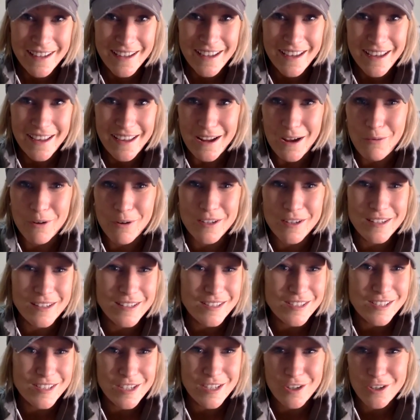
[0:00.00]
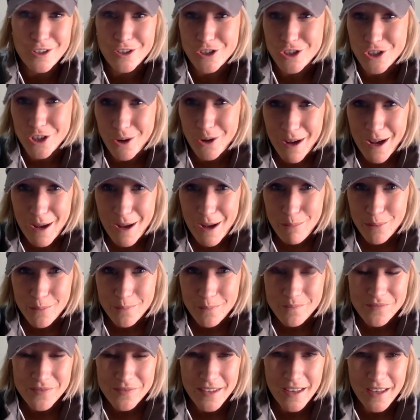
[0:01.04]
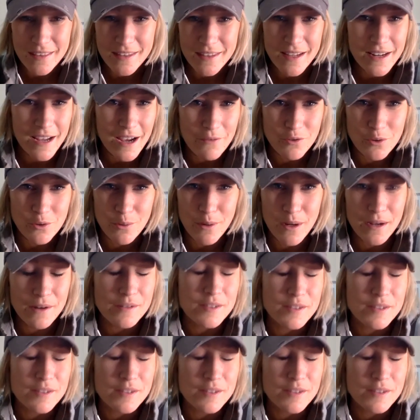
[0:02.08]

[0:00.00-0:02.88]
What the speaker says: And I wanted to see her show up. And then after a while,